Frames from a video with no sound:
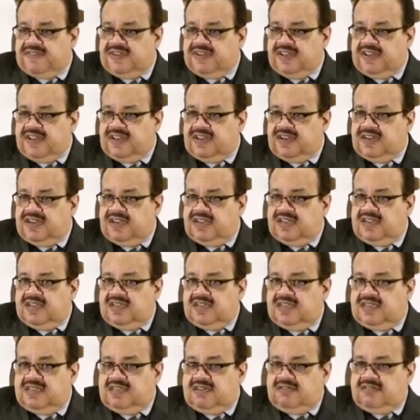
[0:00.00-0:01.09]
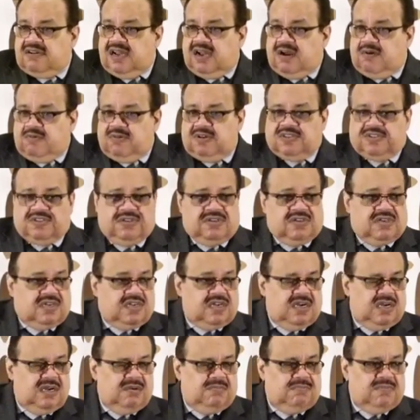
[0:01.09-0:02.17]
And, you know, I want you to
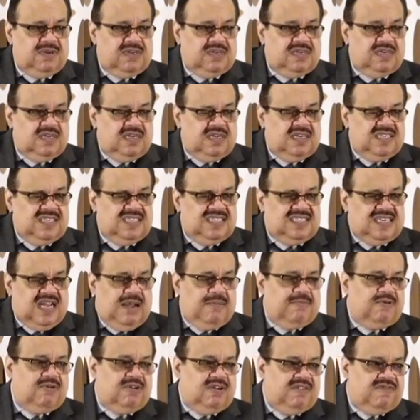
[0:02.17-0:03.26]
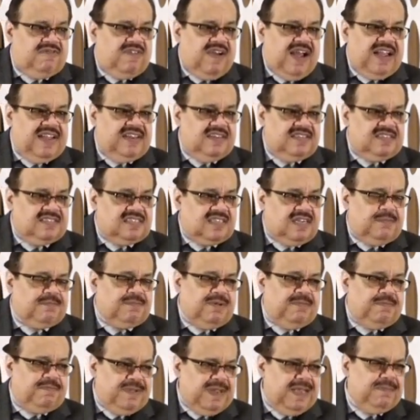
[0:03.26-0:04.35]
come and I'm going to invite a couple
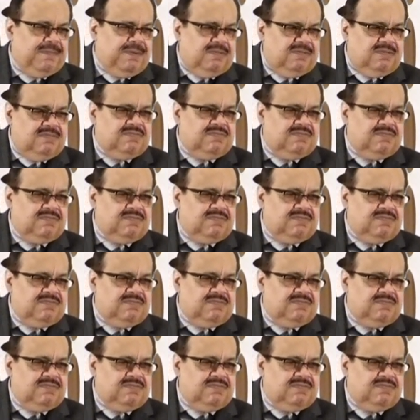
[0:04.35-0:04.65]
of people